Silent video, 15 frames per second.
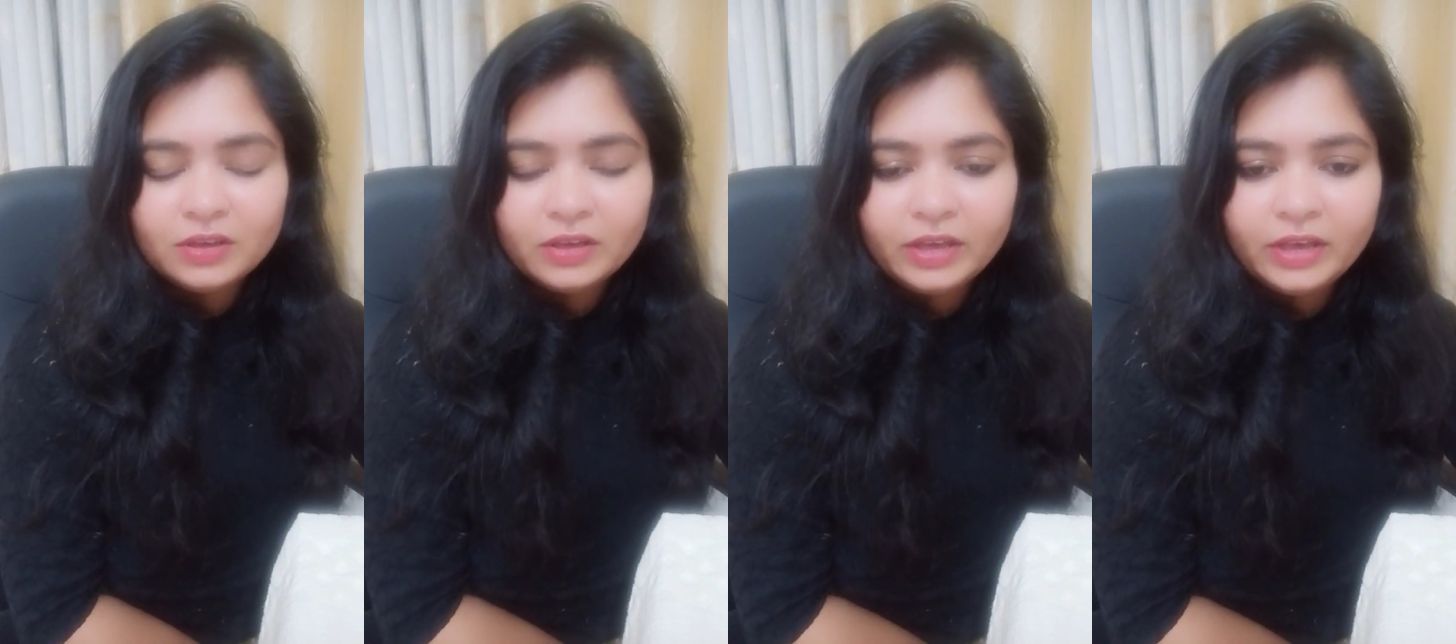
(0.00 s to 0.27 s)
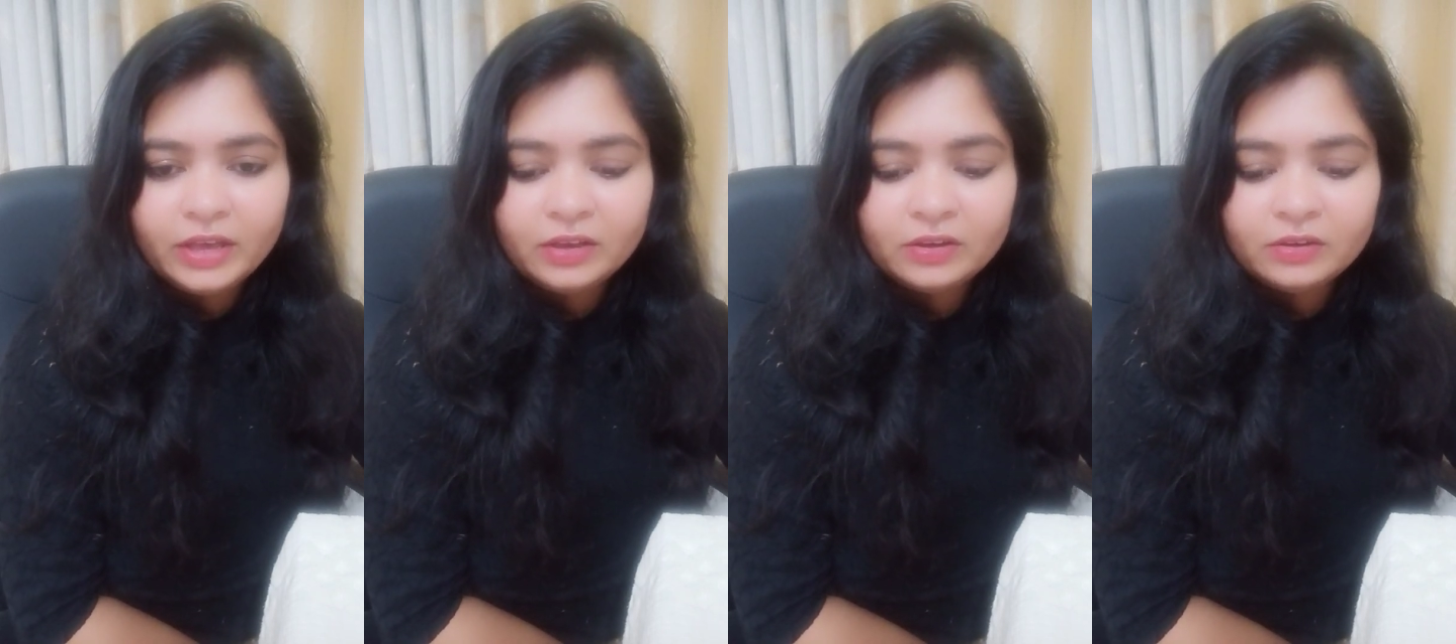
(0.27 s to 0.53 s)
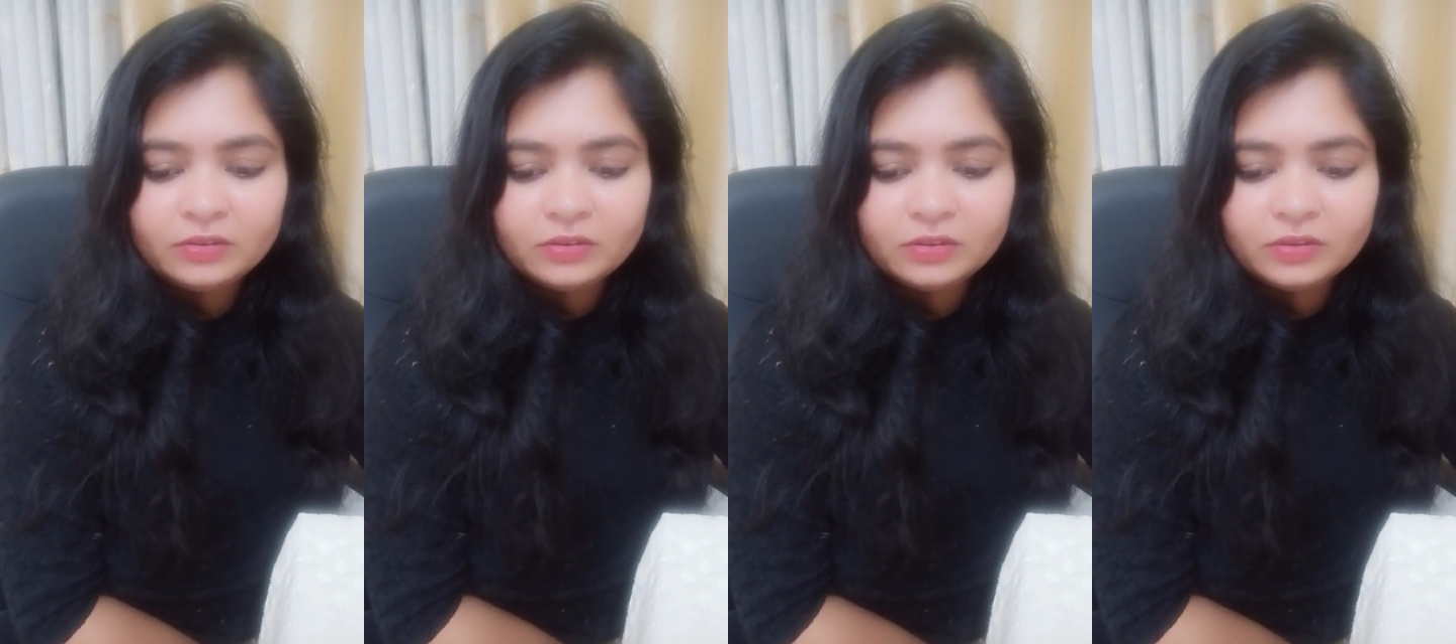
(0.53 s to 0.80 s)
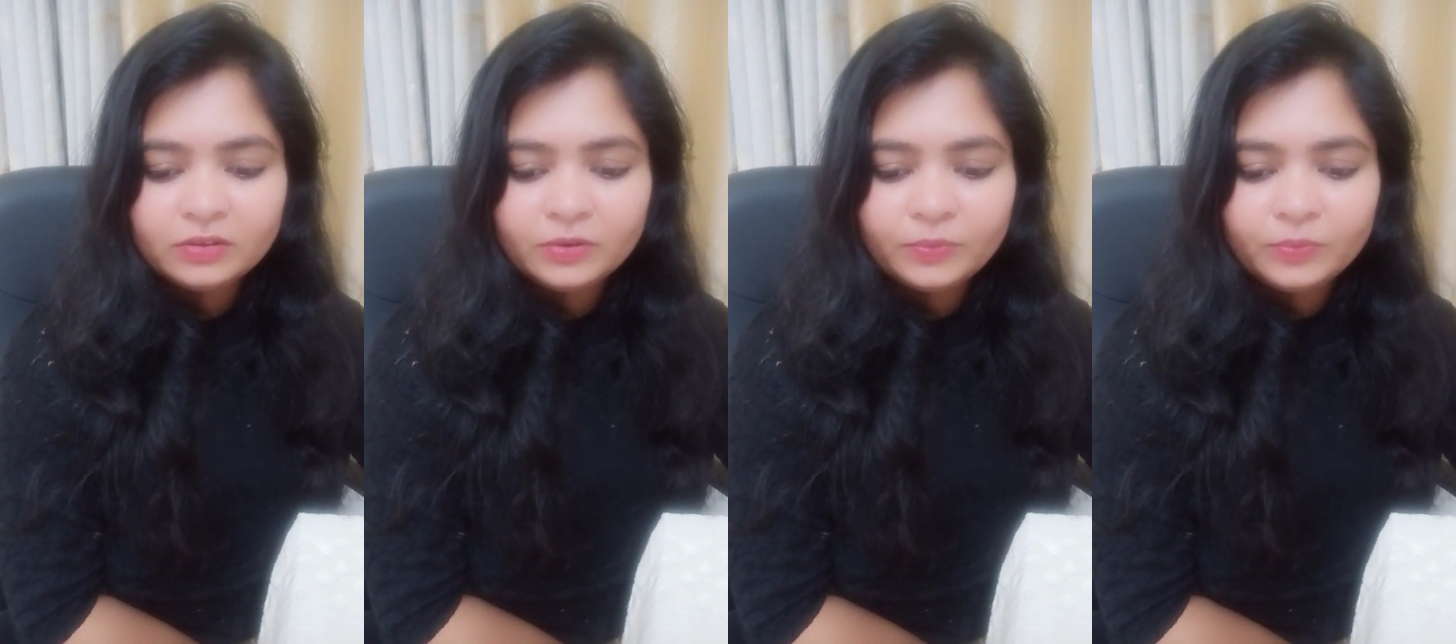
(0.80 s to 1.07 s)
and
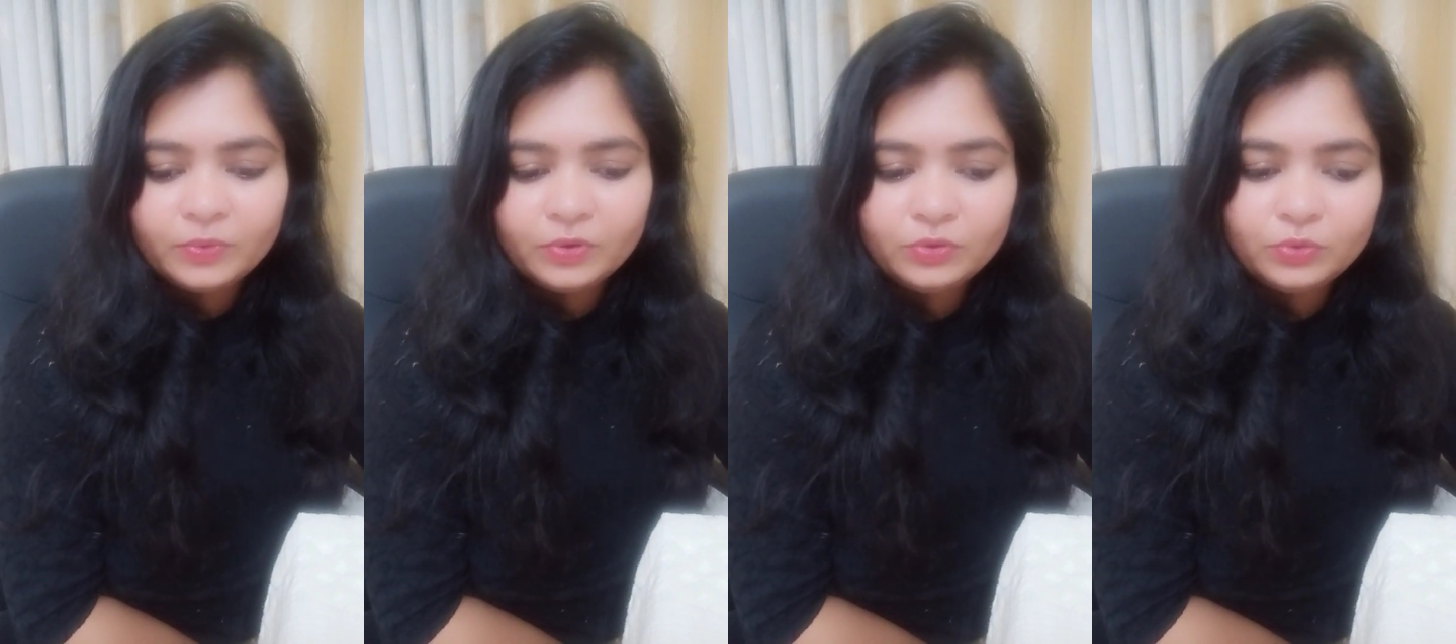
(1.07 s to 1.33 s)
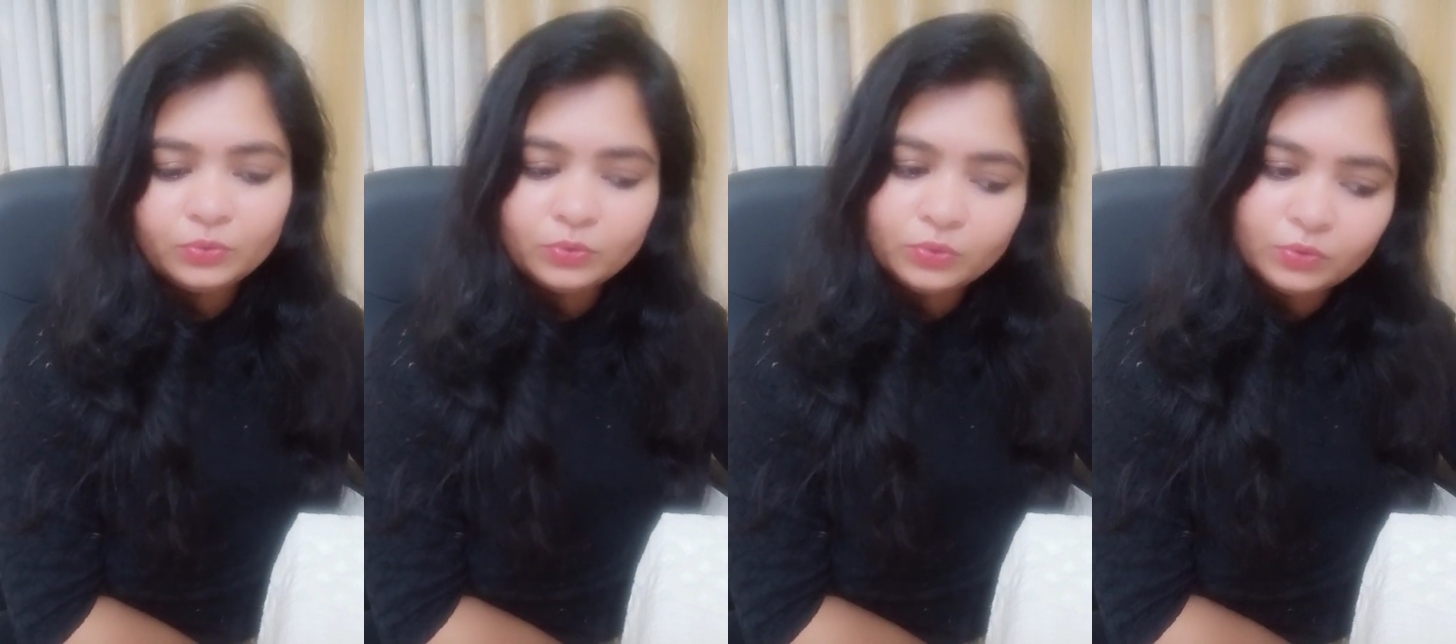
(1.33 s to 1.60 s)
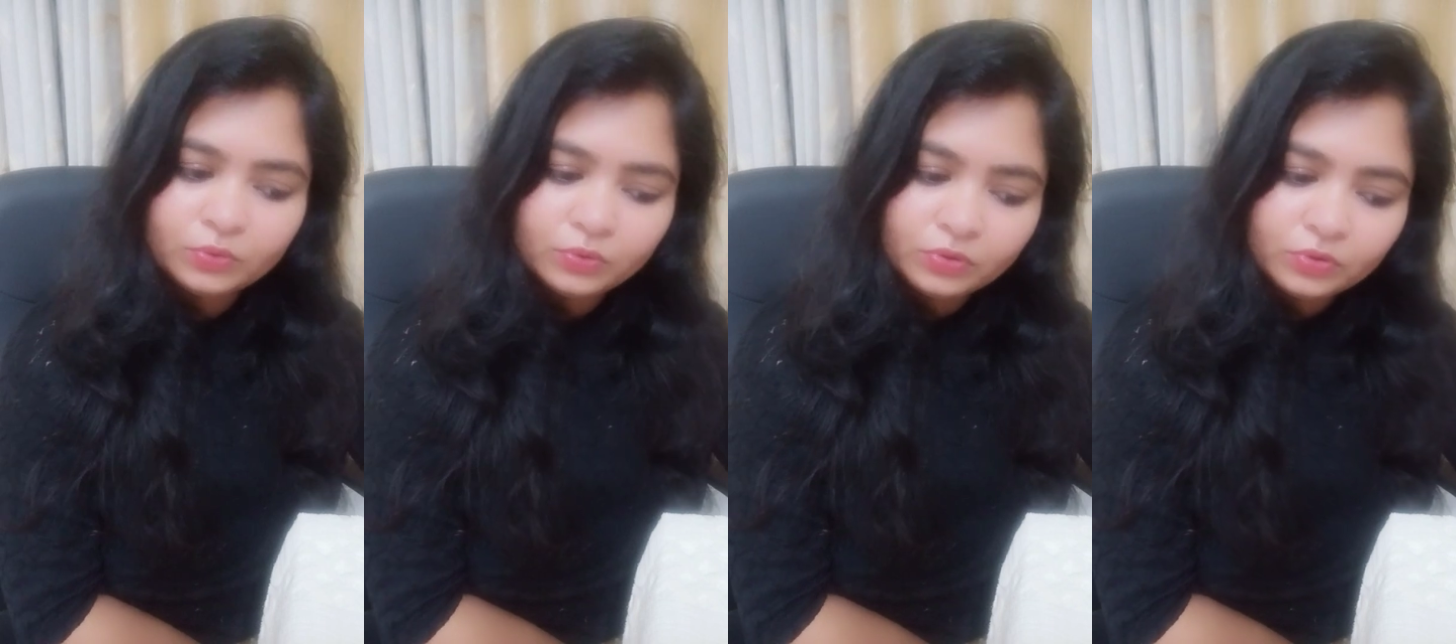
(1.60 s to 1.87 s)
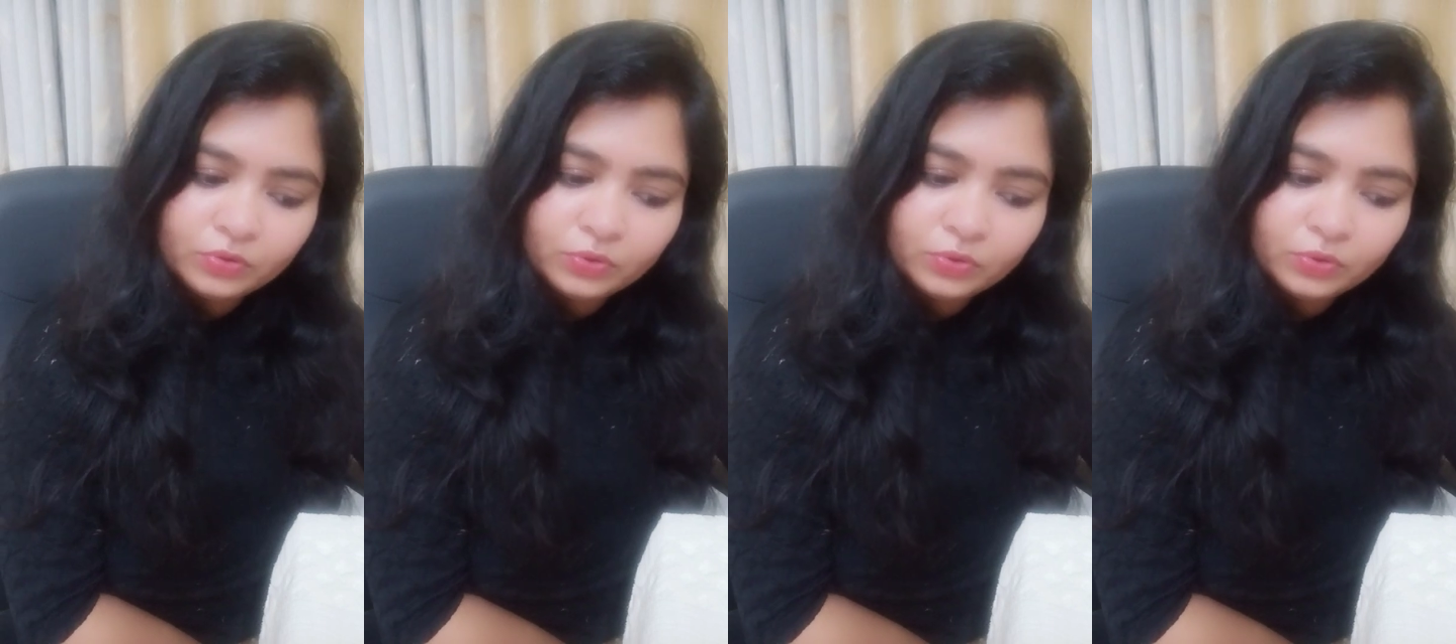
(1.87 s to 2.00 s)
to